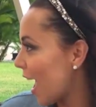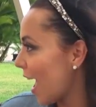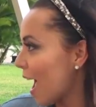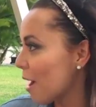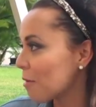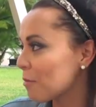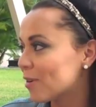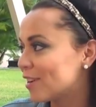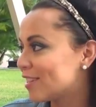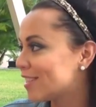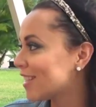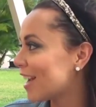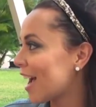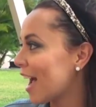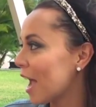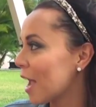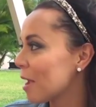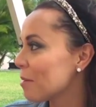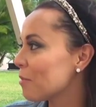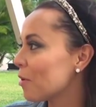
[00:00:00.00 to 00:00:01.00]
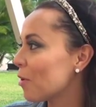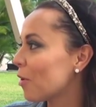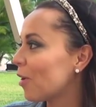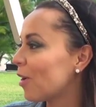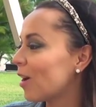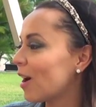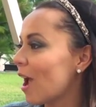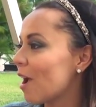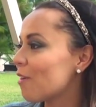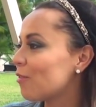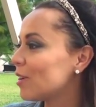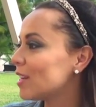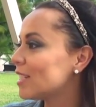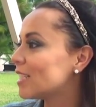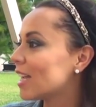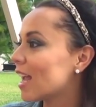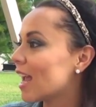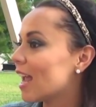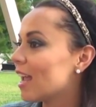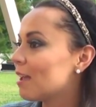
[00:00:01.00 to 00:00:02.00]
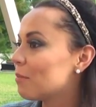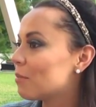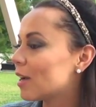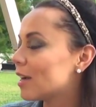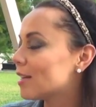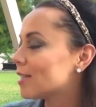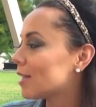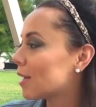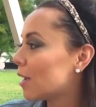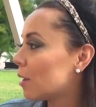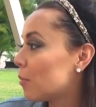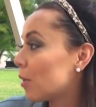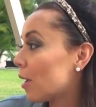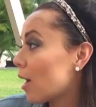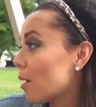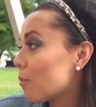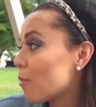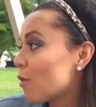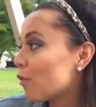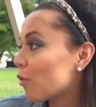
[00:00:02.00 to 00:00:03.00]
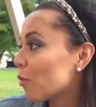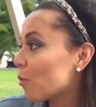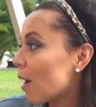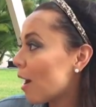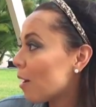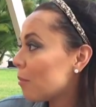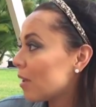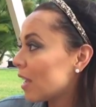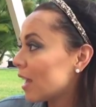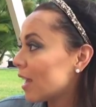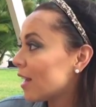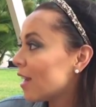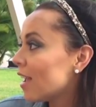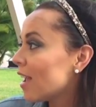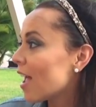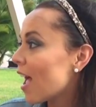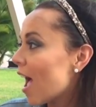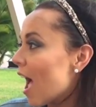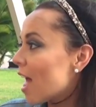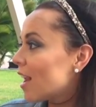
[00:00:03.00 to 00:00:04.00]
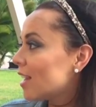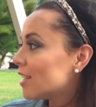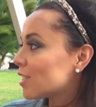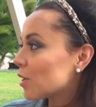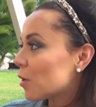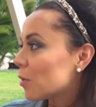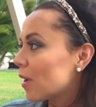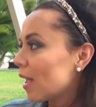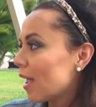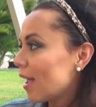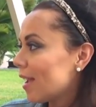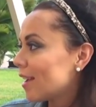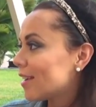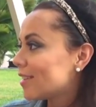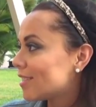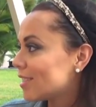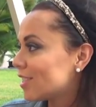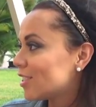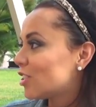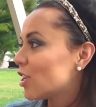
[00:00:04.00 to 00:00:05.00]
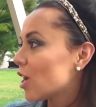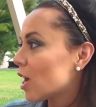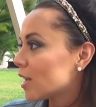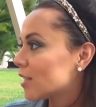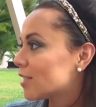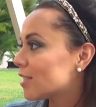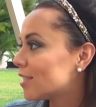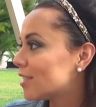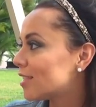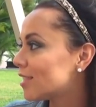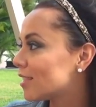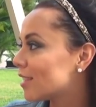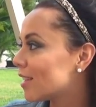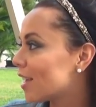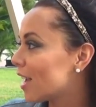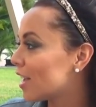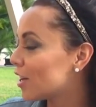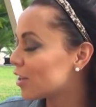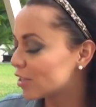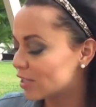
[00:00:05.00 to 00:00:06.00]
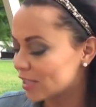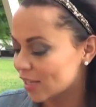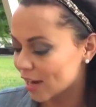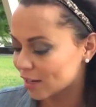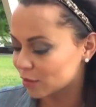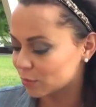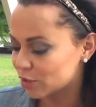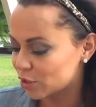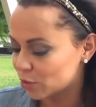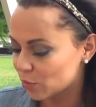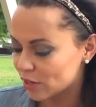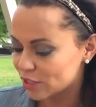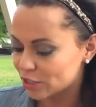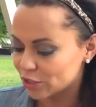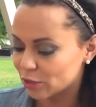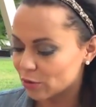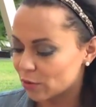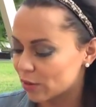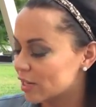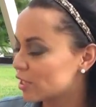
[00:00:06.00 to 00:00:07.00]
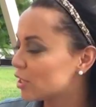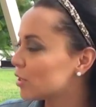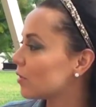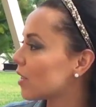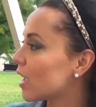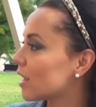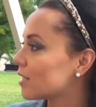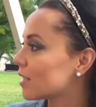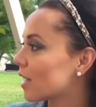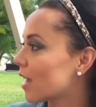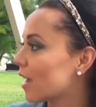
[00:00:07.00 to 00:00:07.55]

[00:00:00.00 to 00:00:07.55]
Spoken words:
at one time or every day, because it can become overwhelming. And it's okay to just intersect which ones you're going to do that